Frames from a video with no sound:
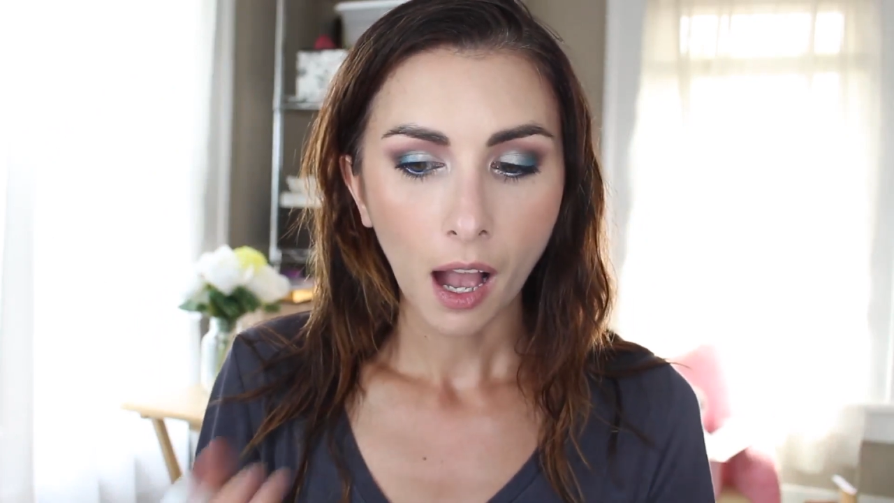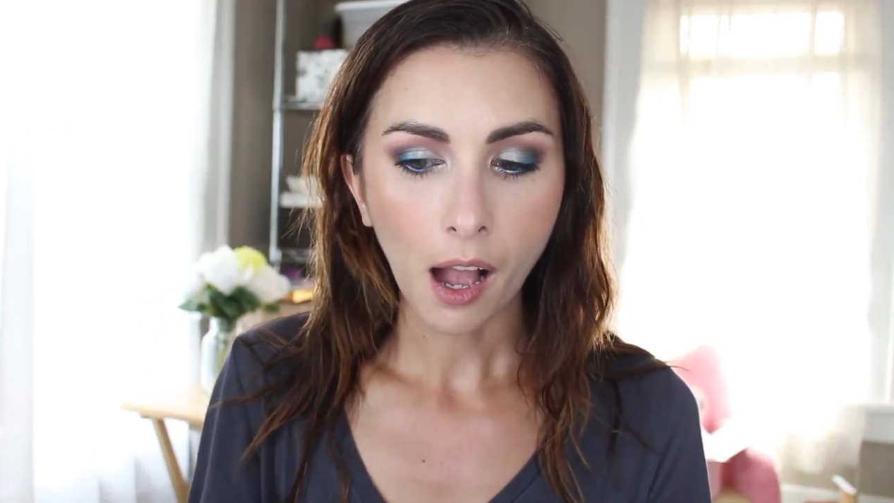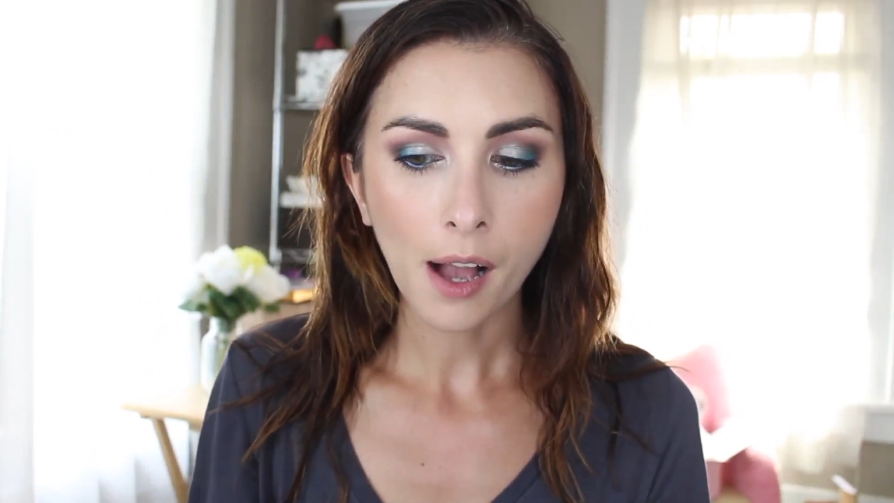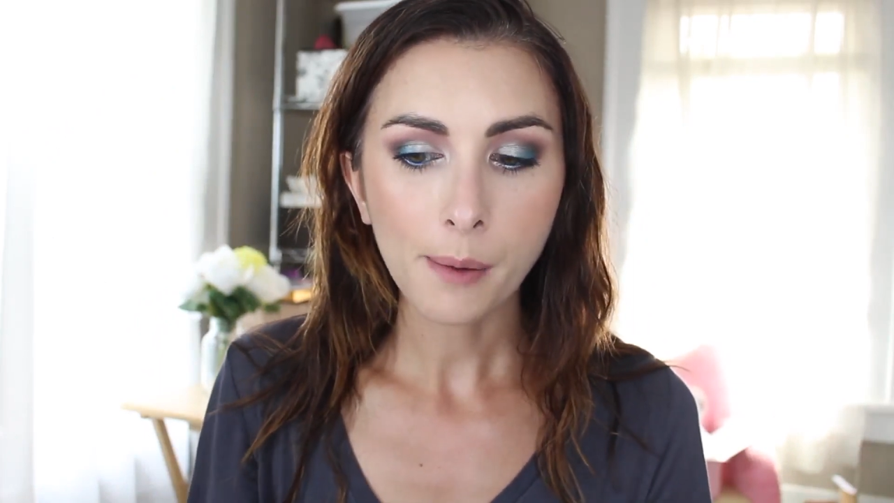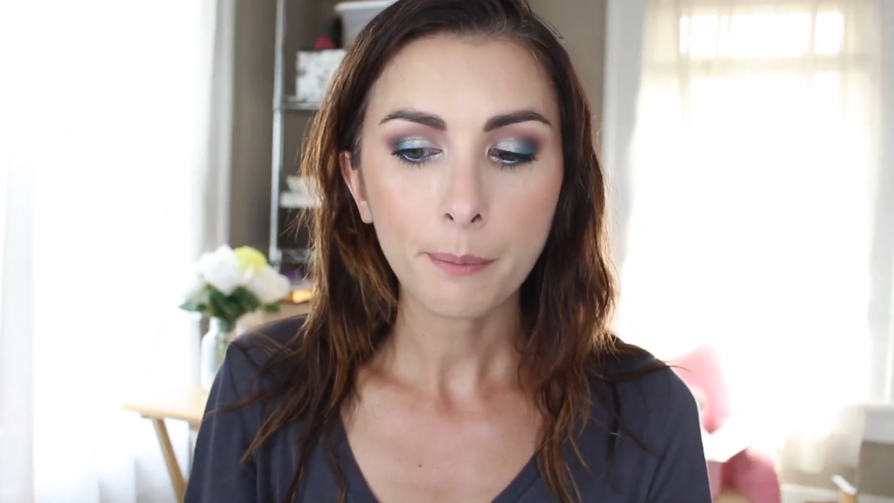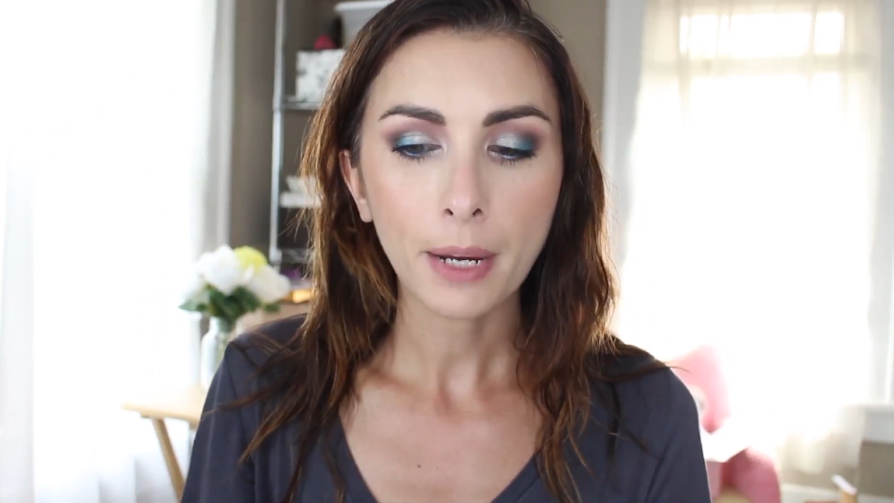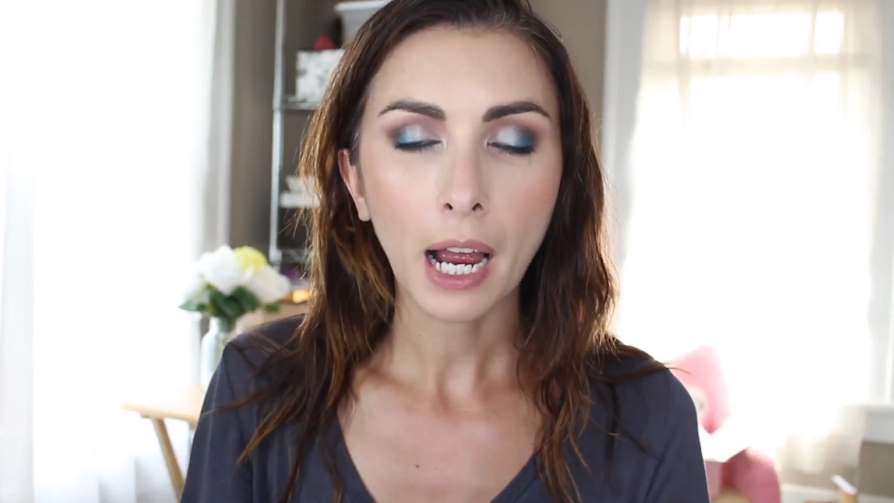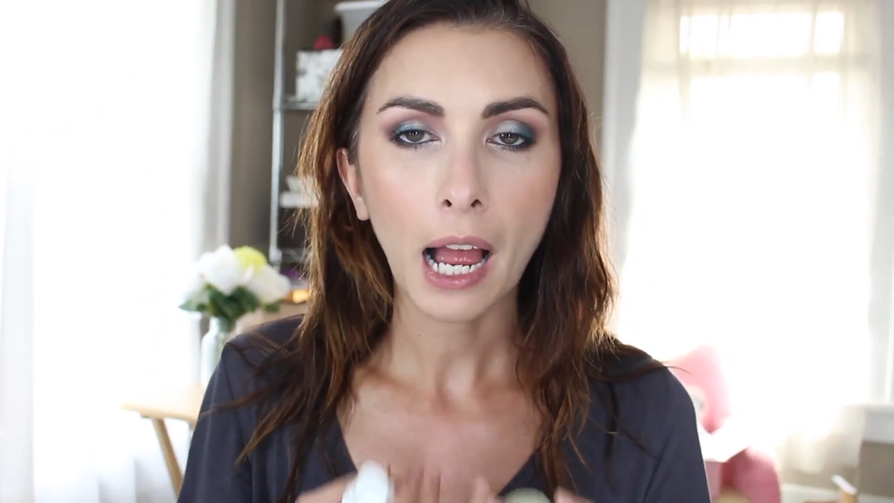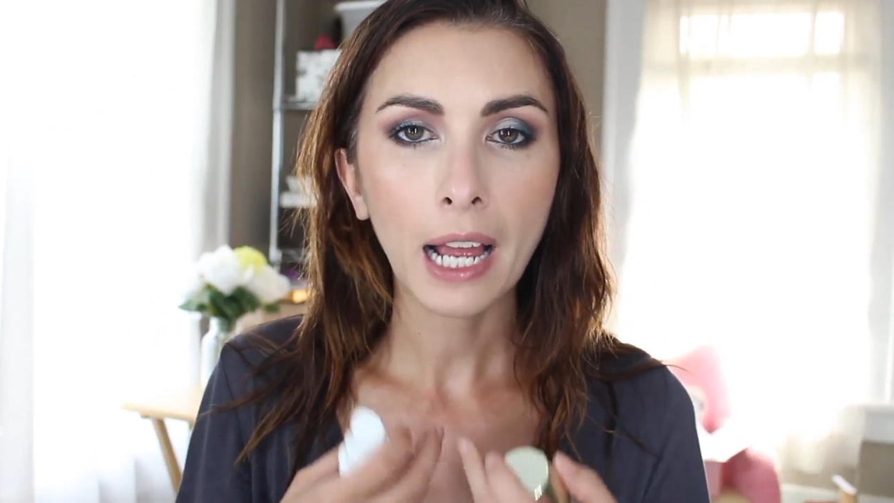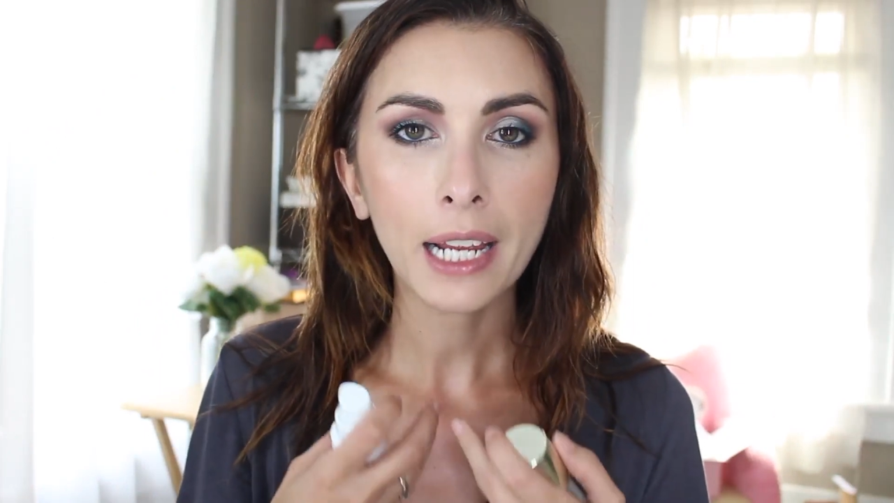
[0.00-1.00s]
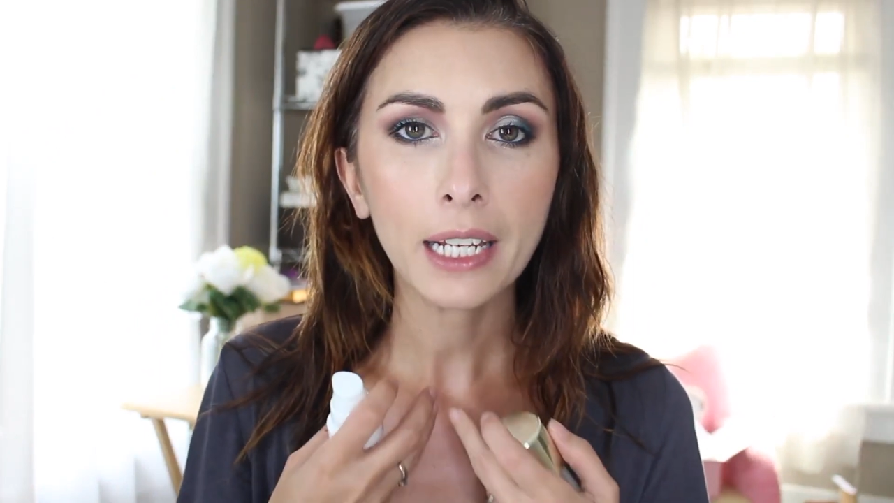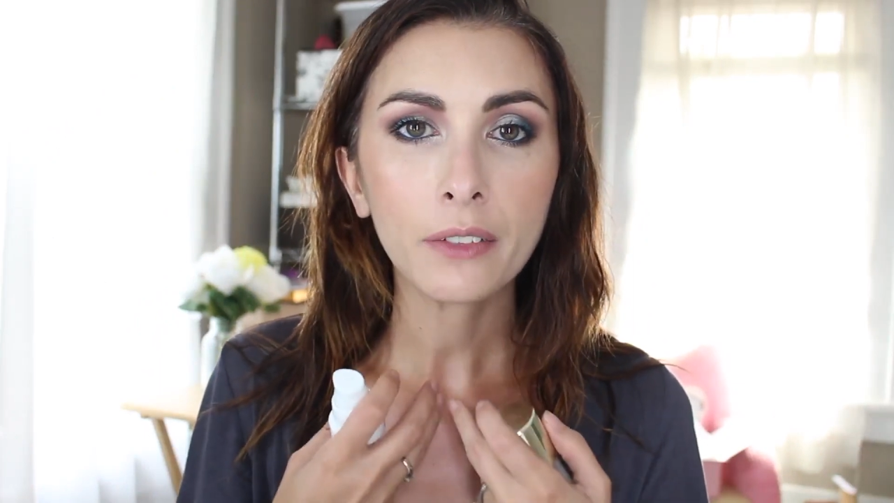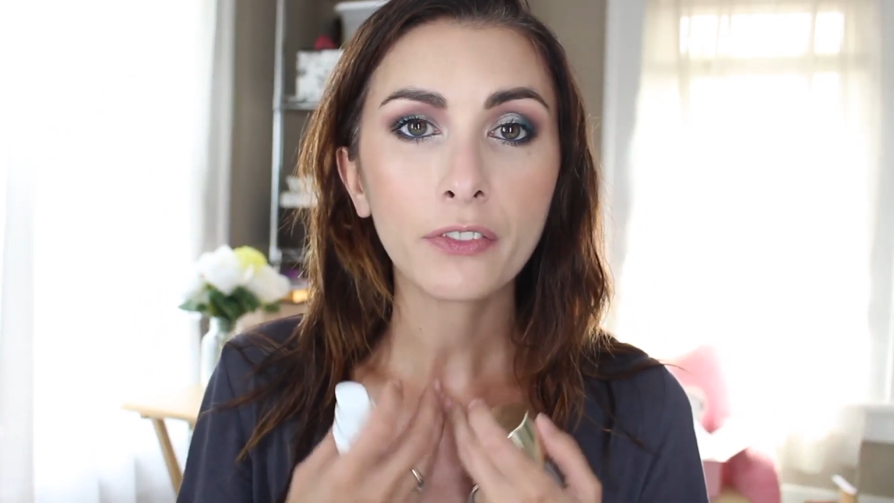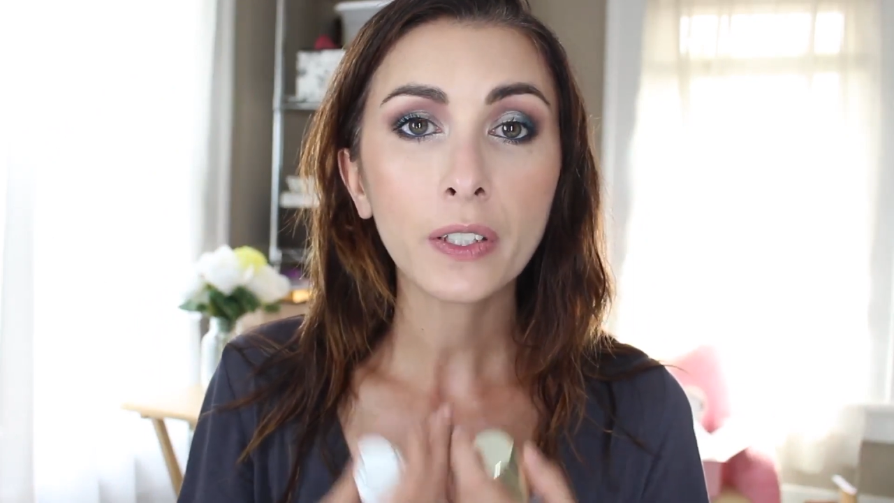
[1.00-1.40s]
I